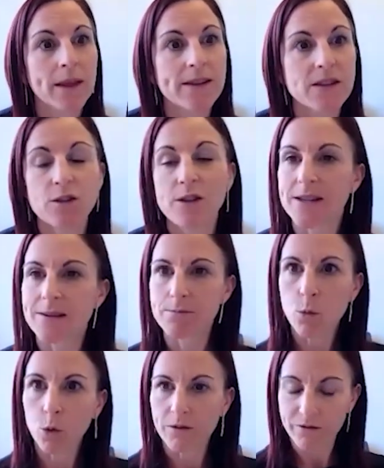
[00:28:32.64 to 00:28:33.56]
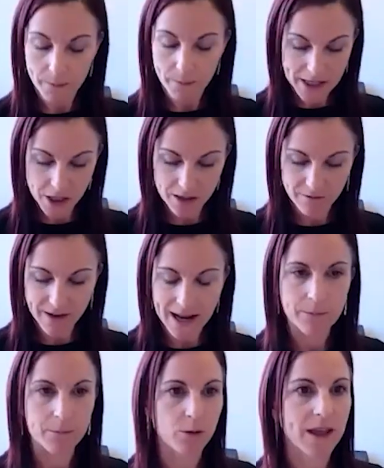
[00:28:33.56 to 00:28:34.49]
So there's more information
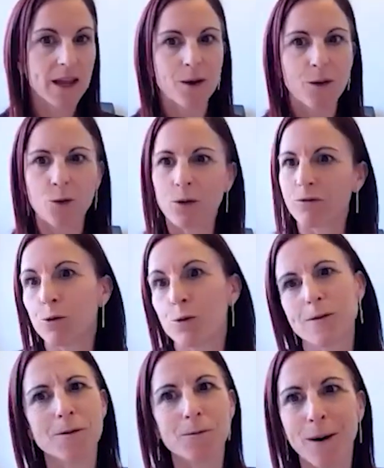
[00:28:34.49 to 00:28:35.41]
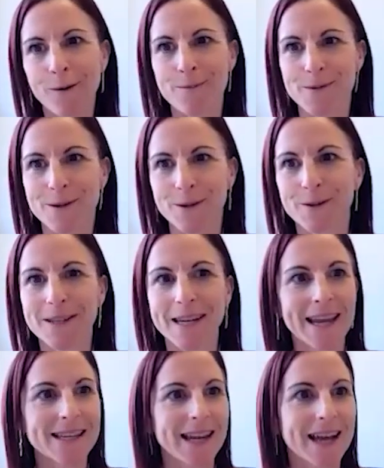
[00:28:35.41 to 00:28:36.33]
available there, or of course, you're welcome to
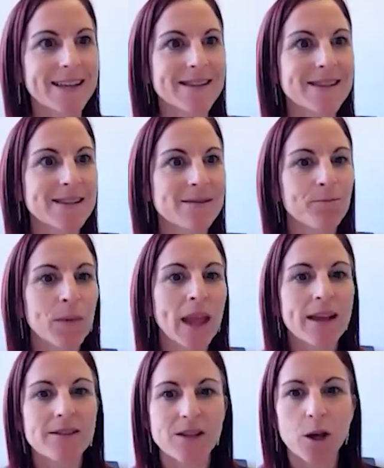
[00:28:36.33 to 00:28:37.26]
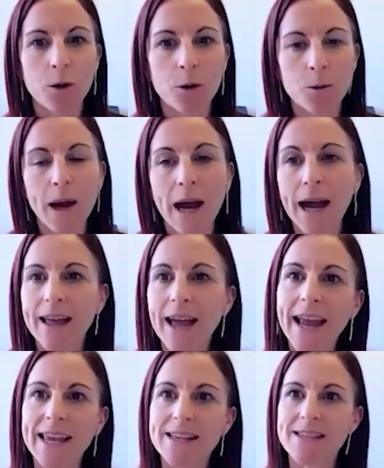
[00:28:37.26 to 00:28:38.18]
contact us. So
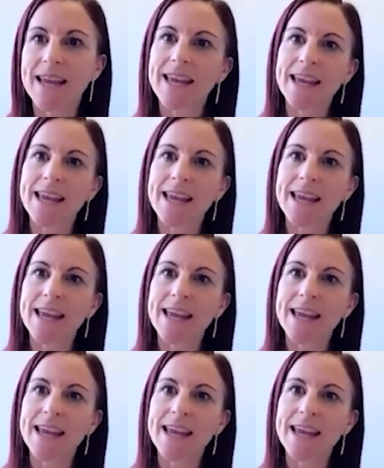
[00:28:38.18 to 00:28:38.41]
I guess that